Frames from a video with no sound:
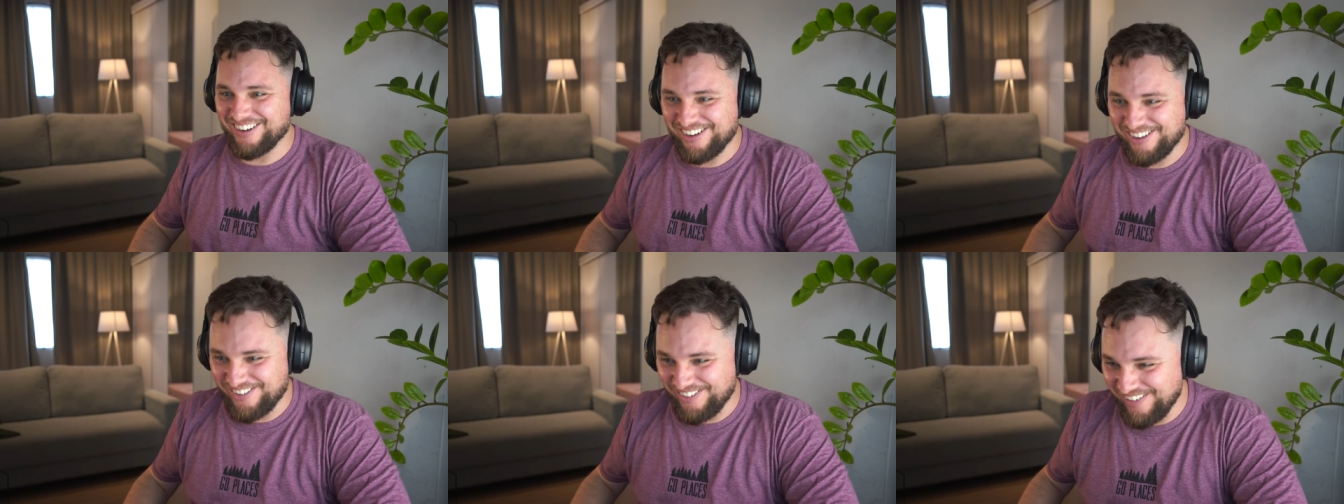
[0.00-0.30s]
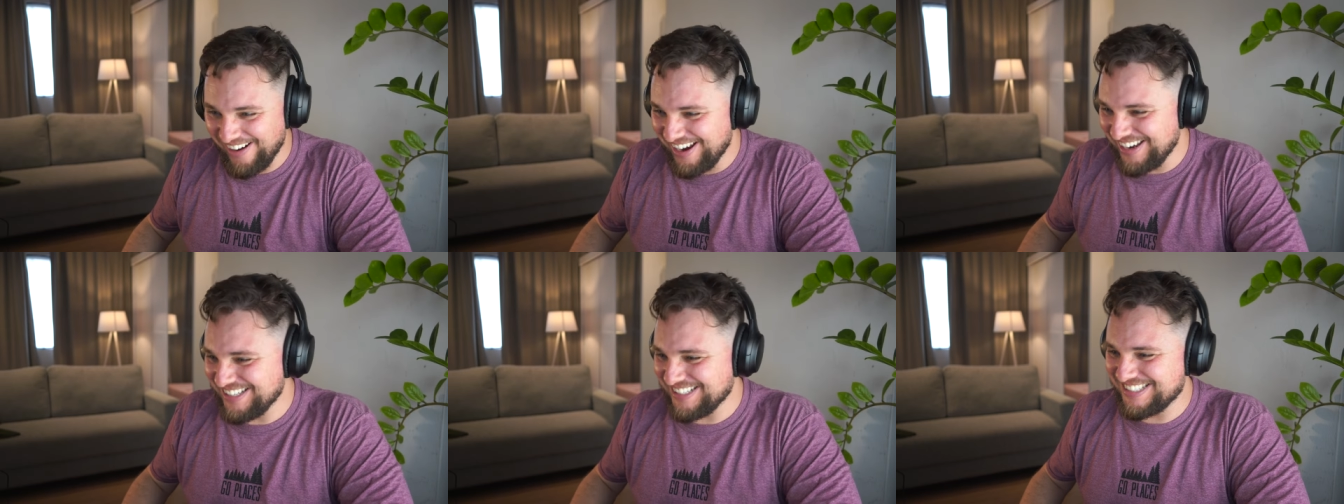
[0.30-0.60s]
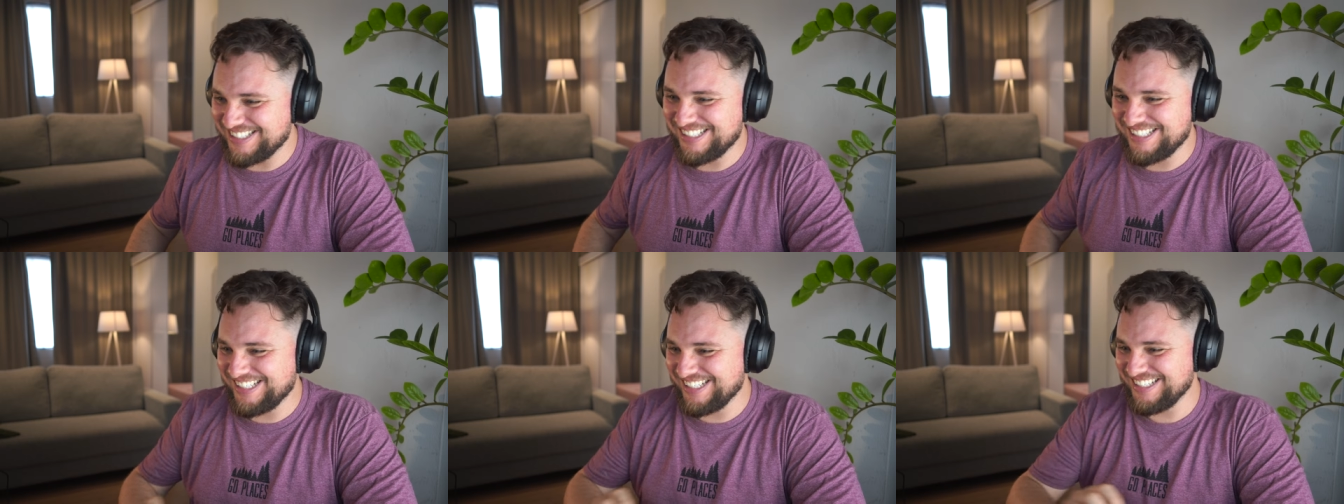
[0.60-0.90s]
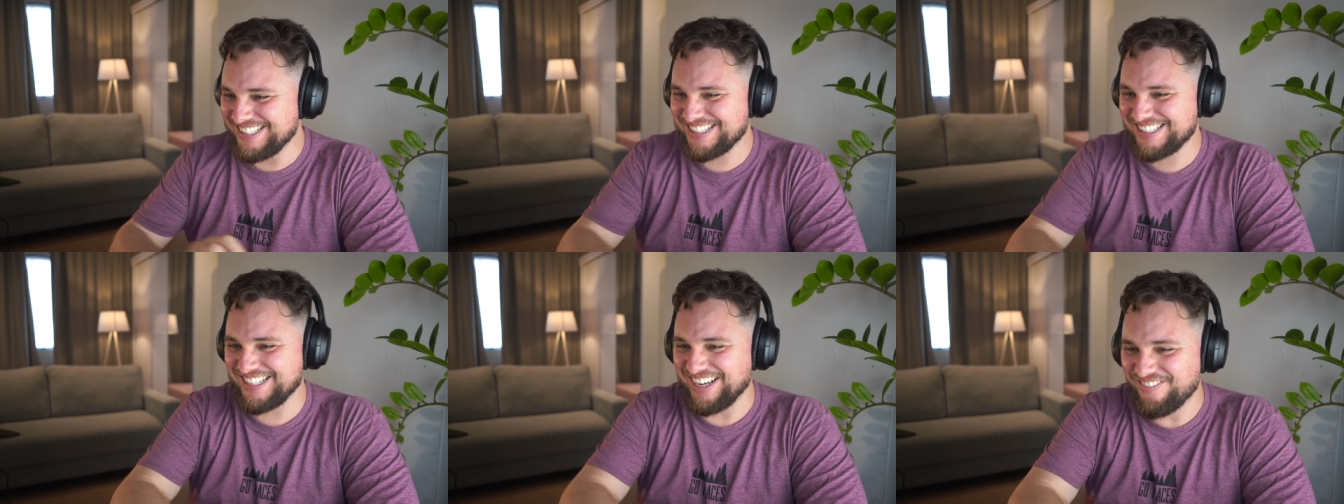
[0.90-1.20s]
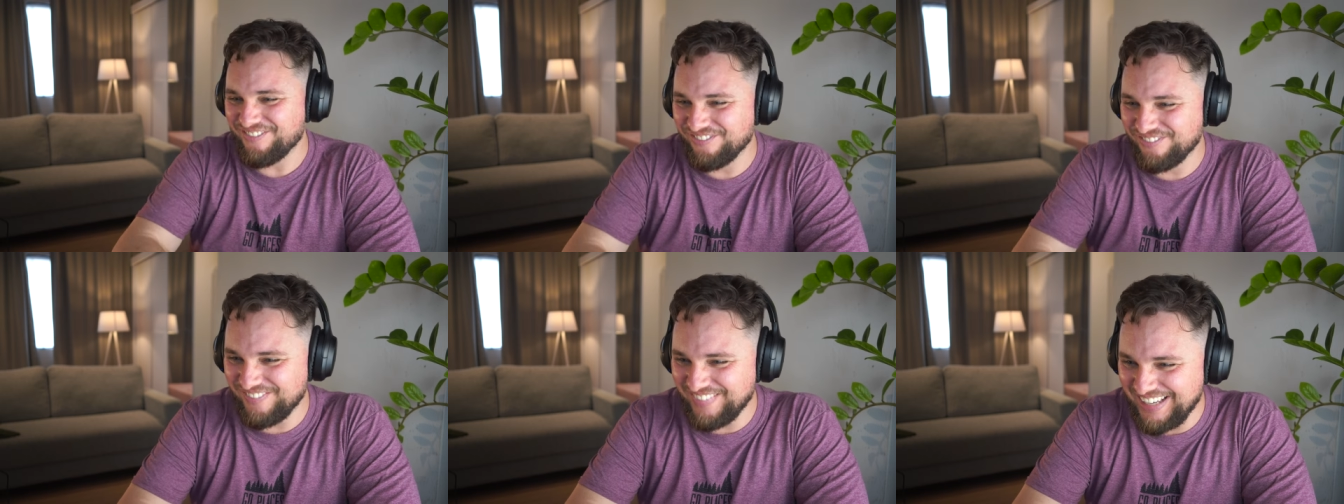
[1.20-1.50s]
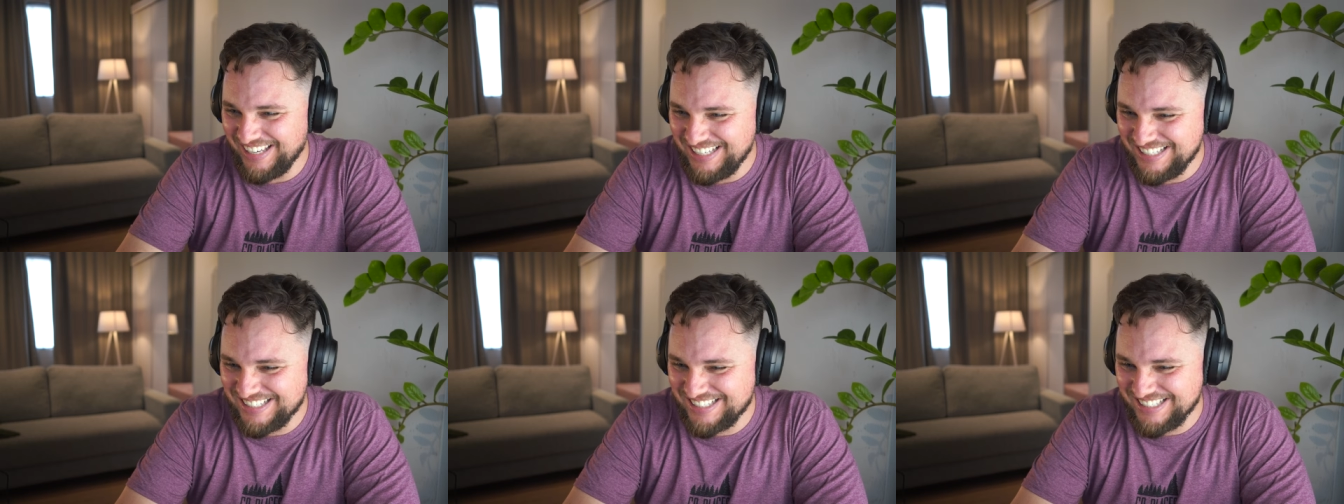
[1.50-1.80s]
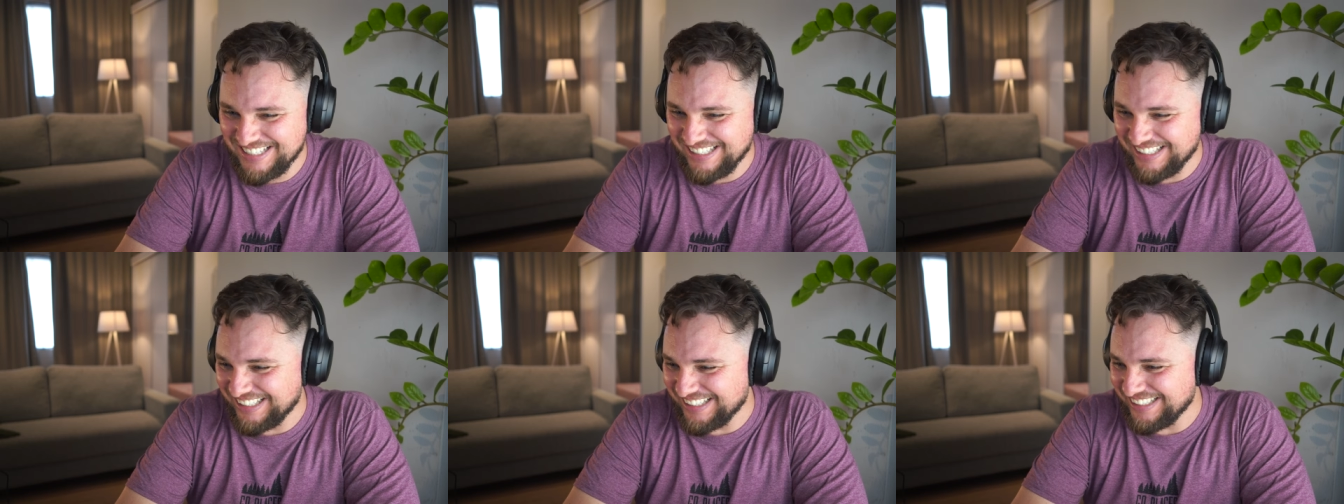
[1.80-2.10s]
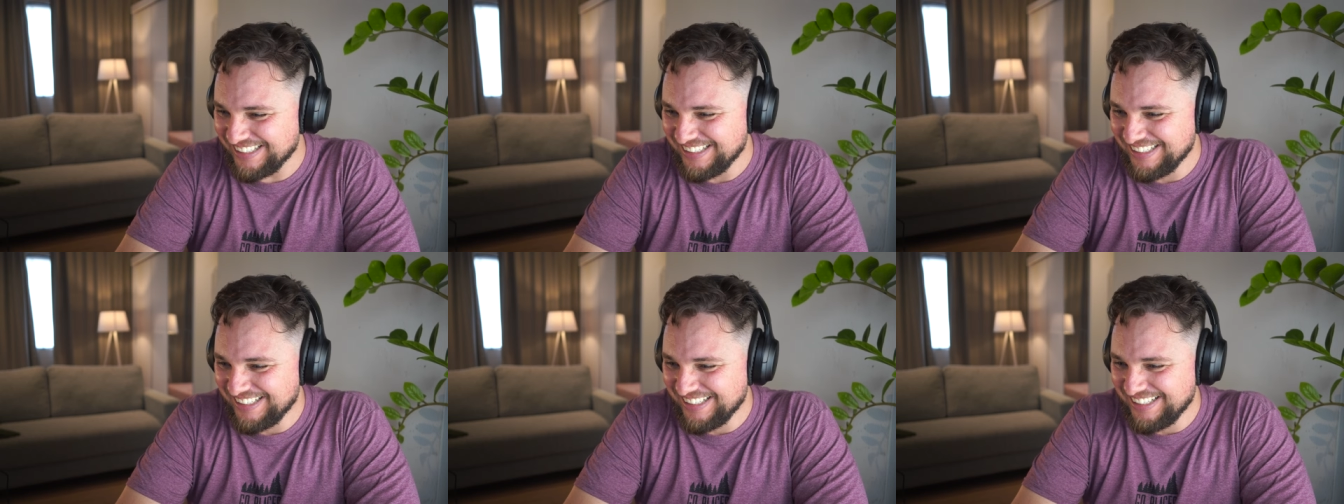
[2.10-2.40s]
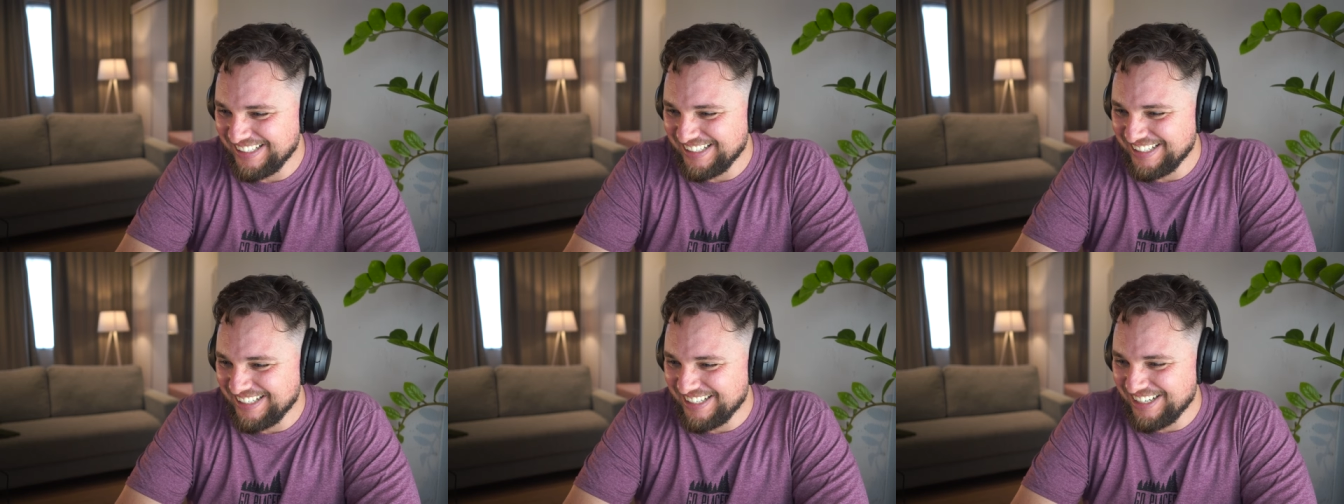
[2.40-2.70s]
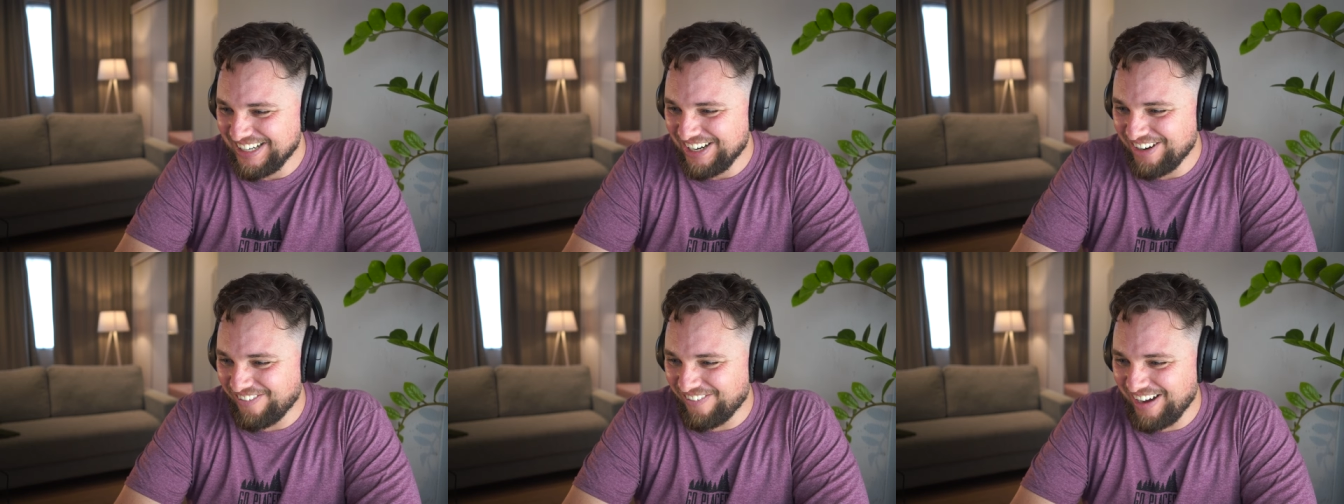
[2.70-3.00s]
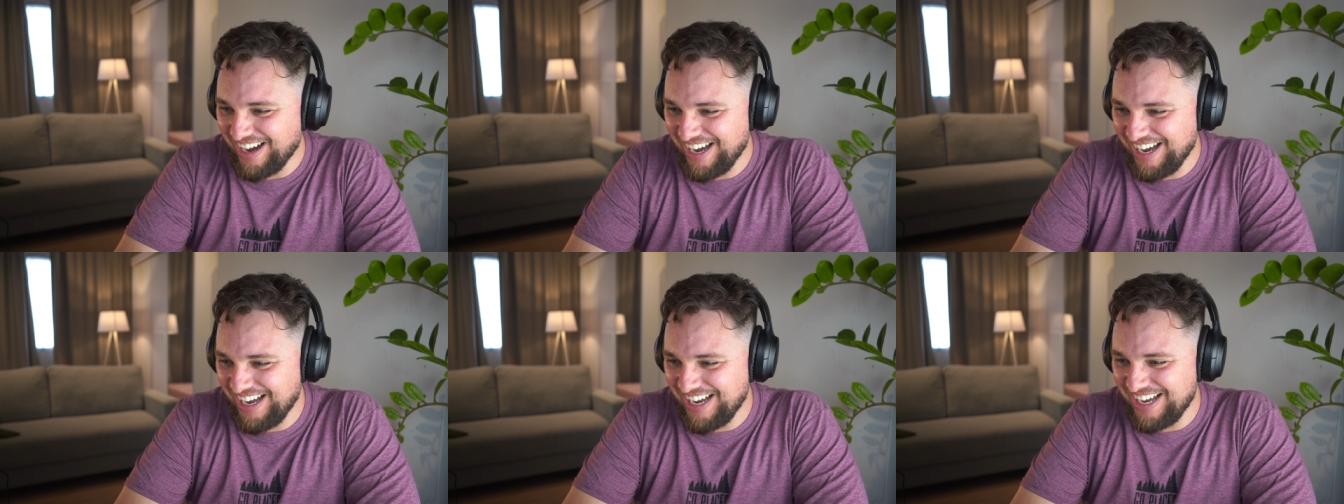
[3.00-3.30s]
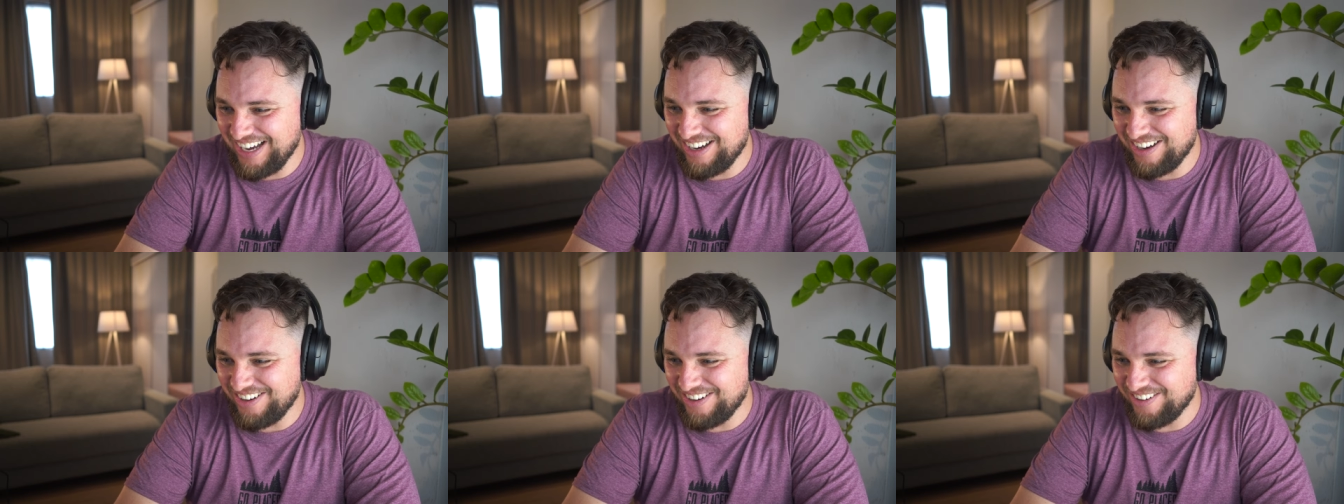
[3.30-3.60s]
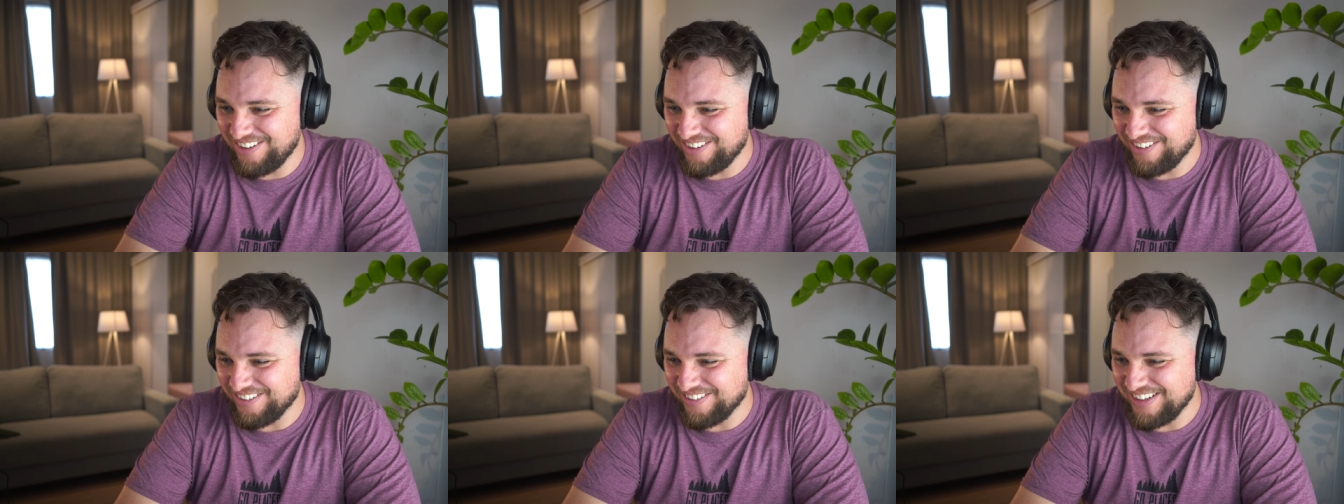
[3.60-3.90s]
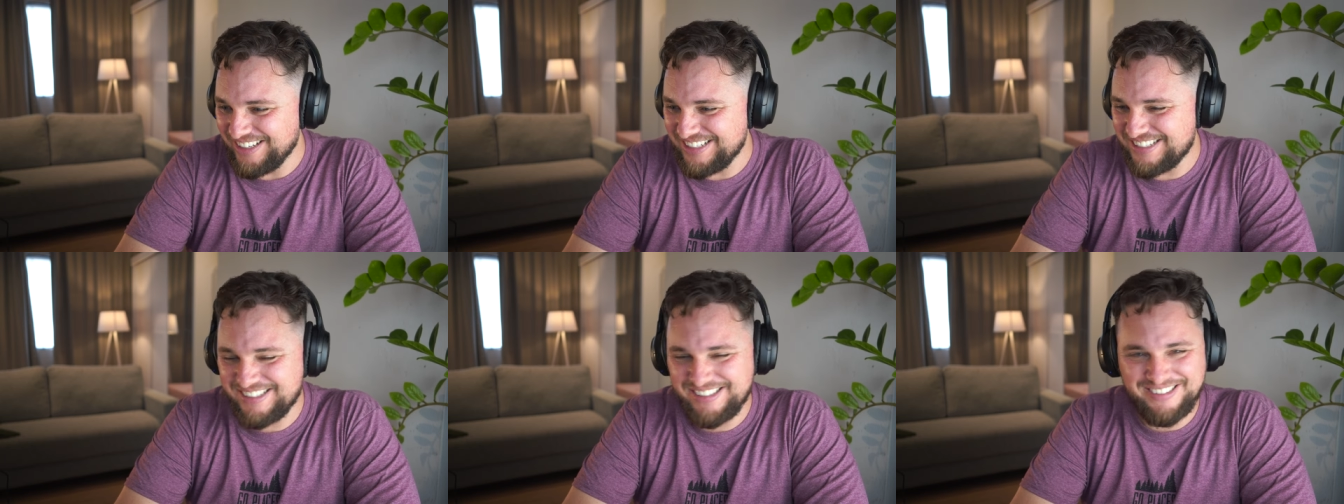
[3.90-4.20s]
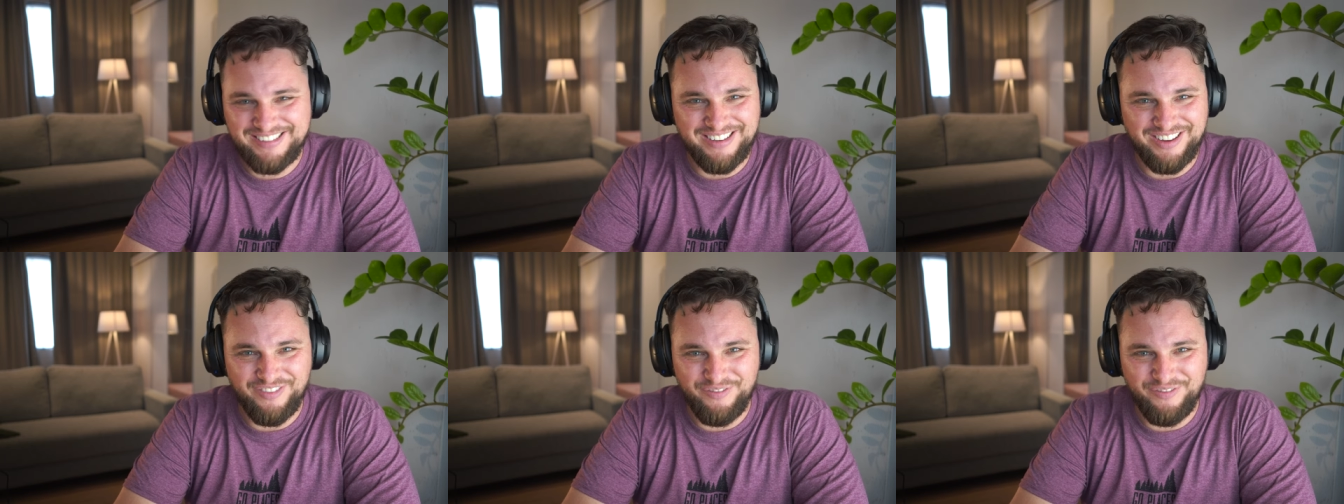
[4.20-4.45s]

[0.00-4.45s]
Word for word: great, she's amazing! Wow, it's